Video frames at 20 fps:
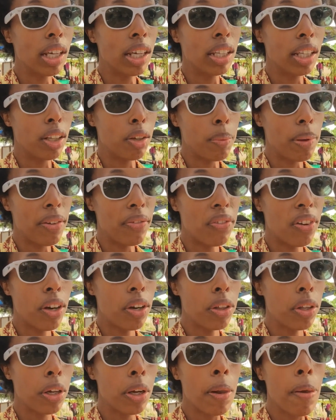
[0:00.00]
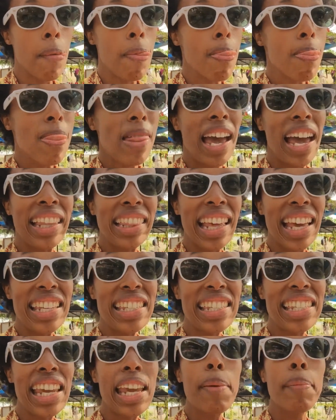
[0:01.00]
a little bit further, and that
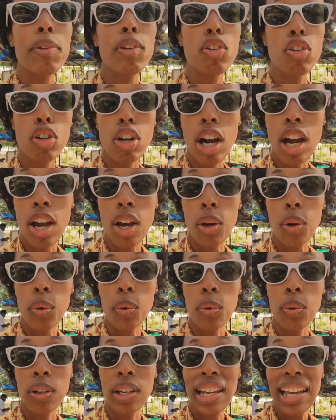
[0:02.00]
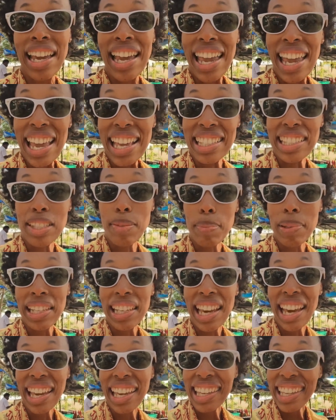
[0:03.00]
same crow hits
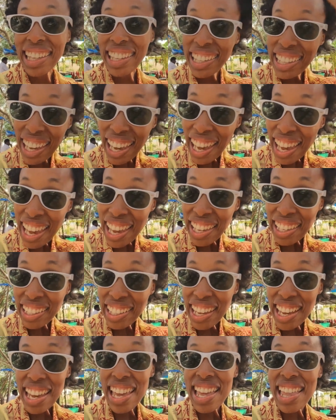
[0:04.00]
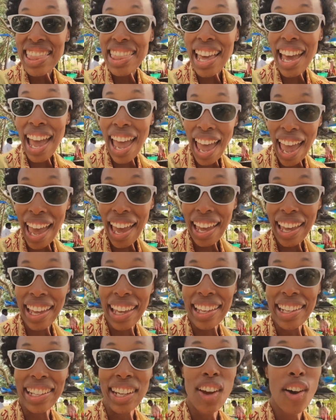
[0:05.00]
me again in the
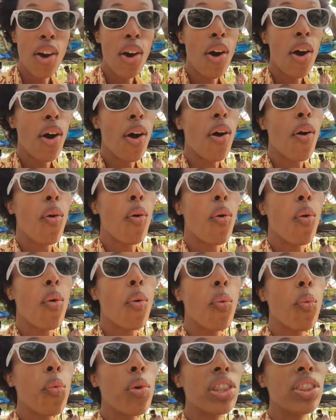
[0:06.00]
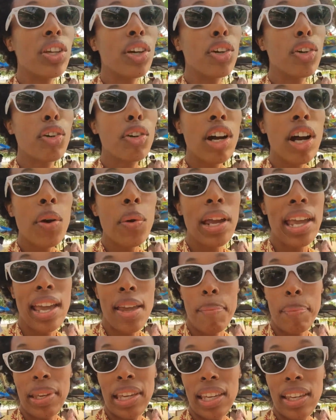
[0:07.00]
head. When the crow
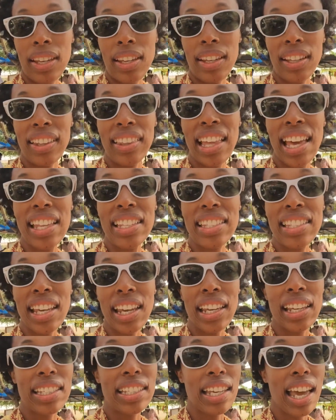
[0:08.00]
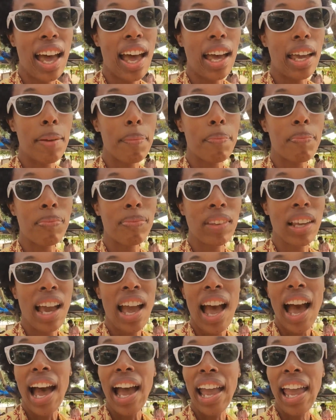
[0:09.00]
hit me that second time,
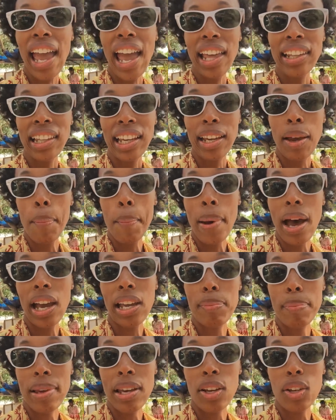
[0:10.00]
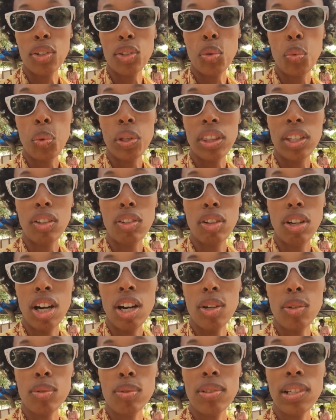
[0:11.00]
I had like a mind meld with the
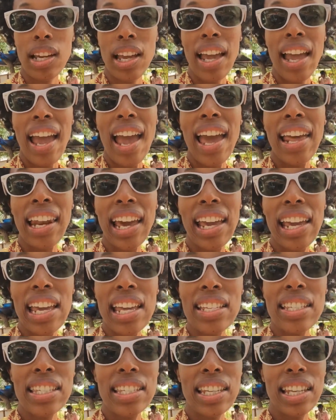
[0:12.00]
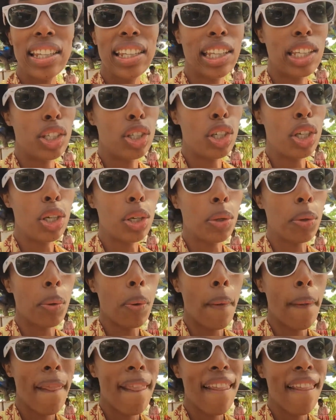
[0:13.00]
crow, and I instantly knew